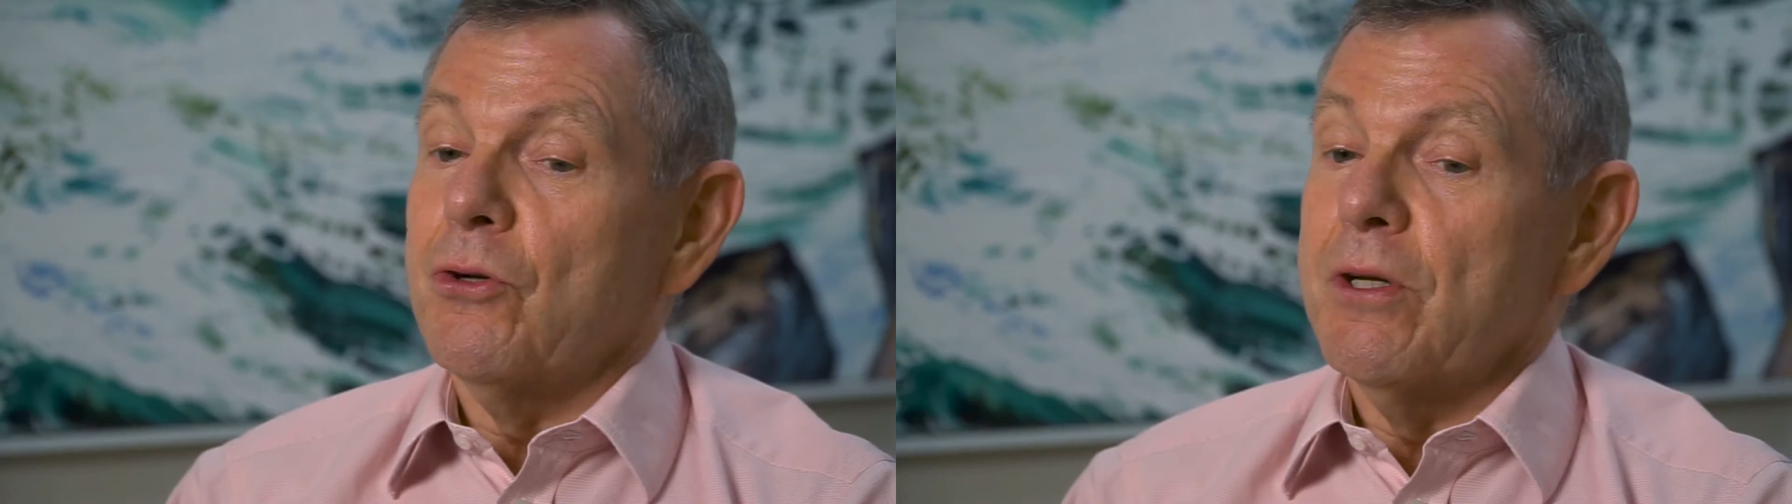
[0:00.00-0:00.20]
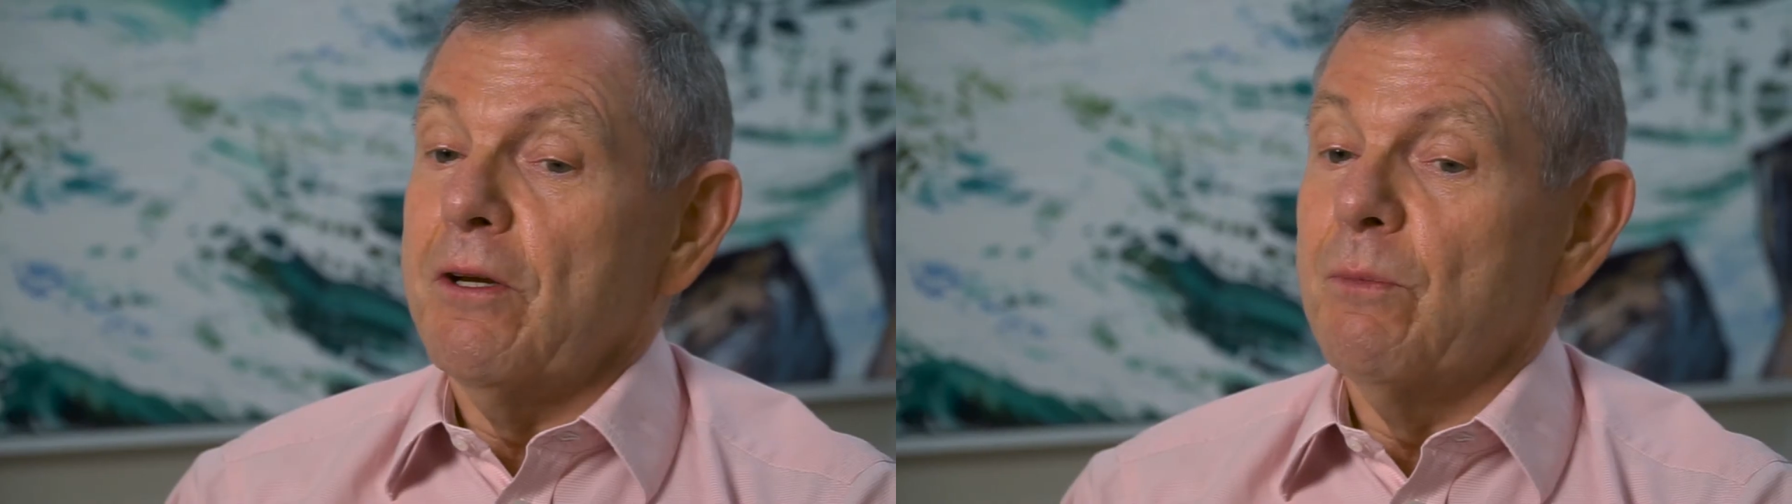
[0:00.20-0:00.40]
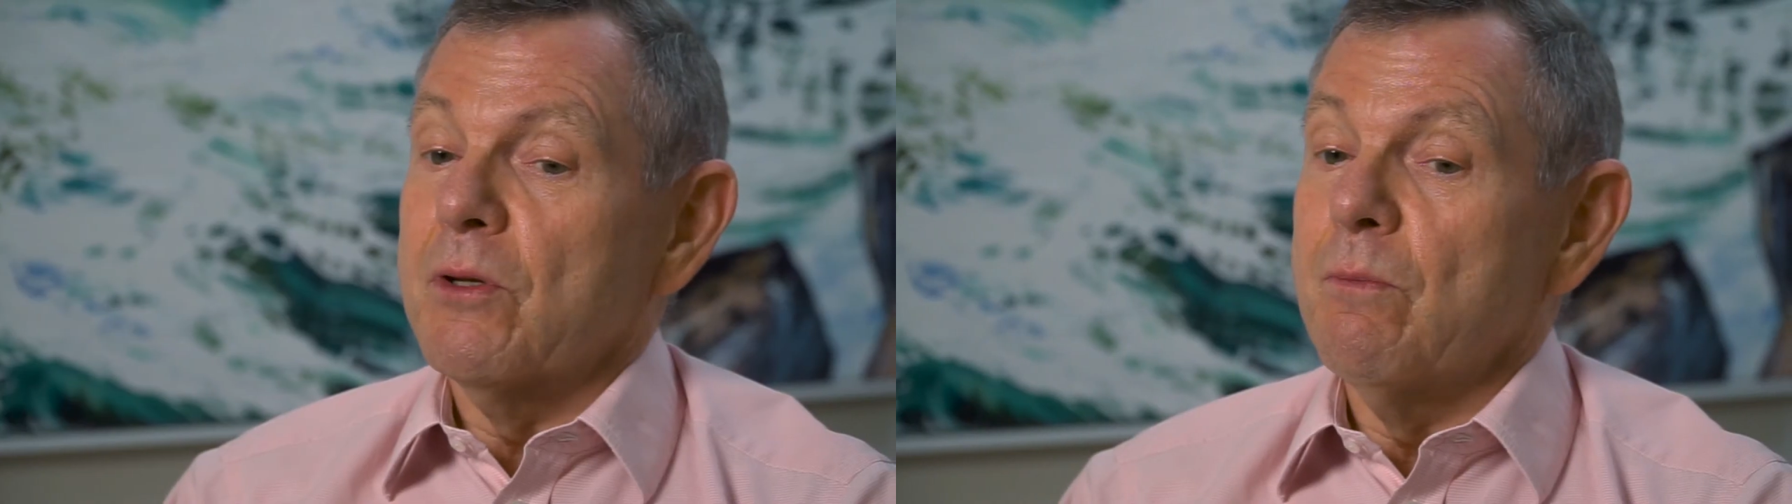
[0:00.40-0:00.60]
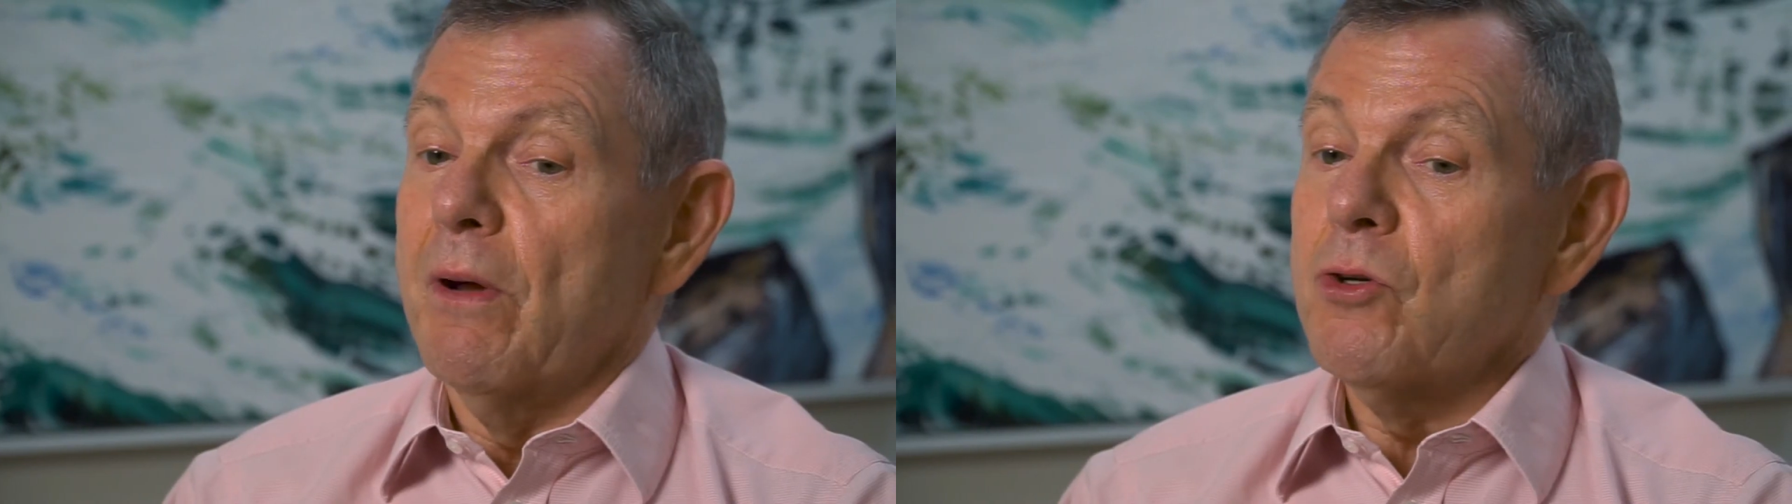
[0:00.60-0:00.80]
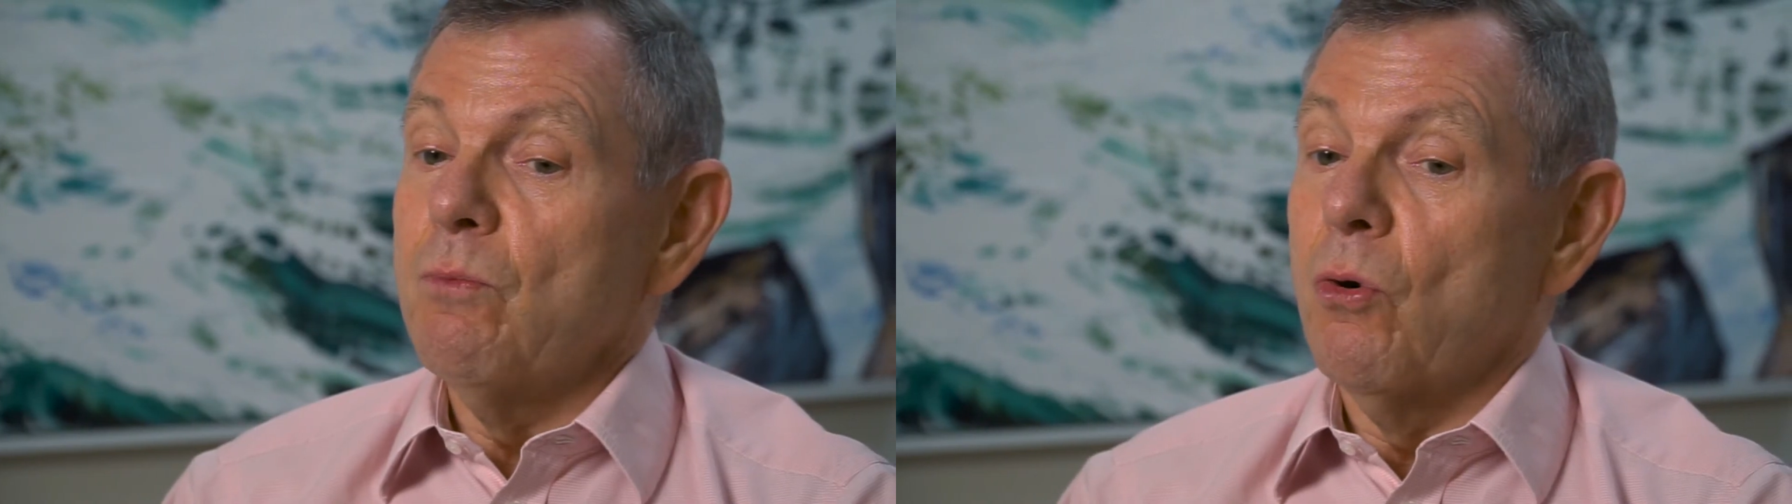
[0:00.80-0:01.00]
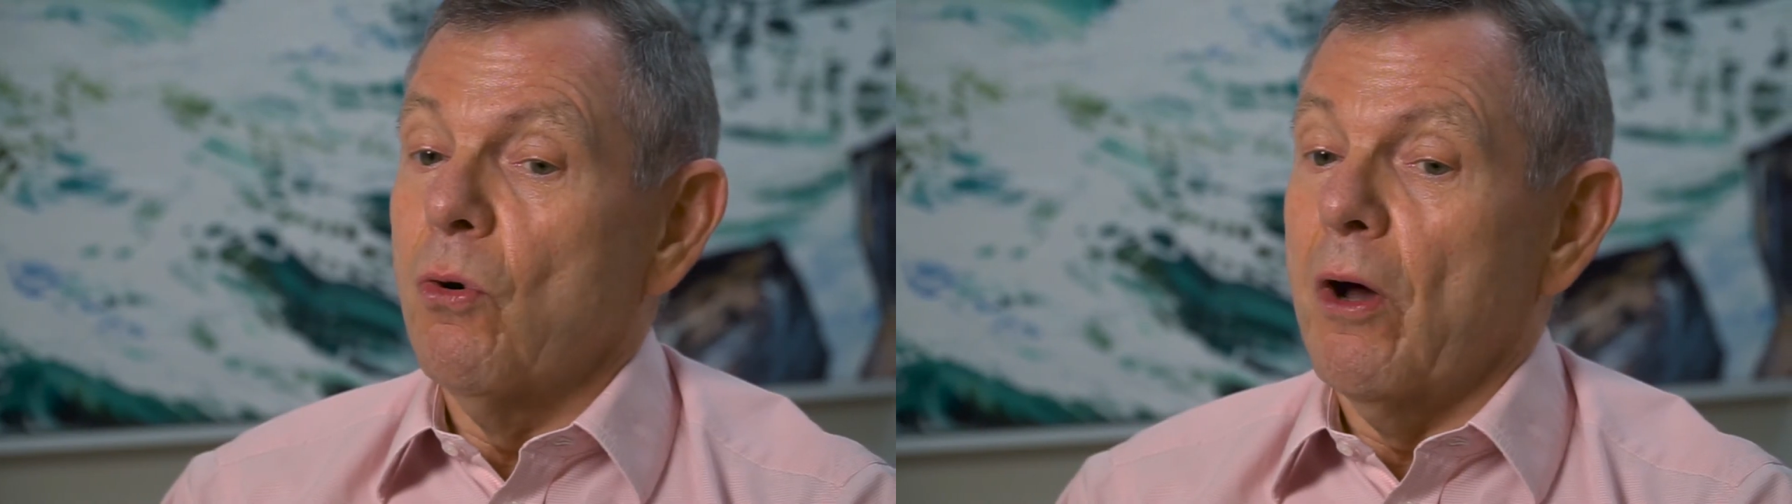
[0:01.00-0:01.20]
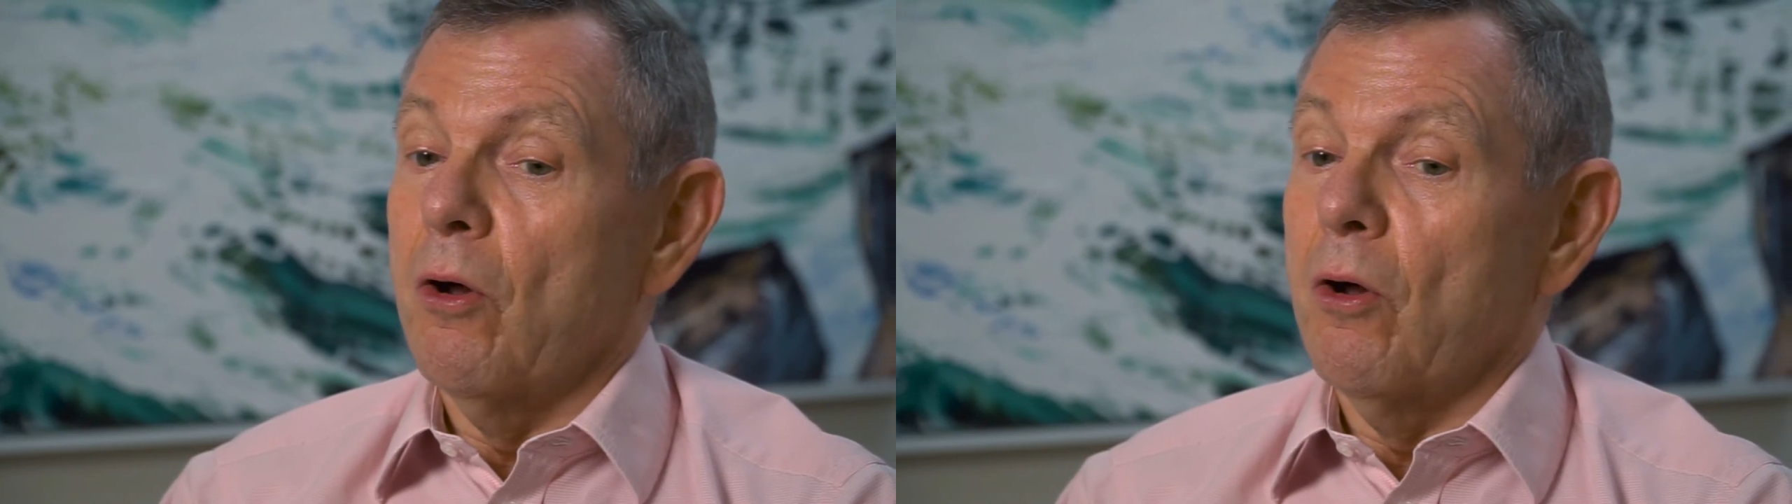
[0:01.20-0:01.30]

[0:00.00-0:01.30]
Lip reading: achievements much more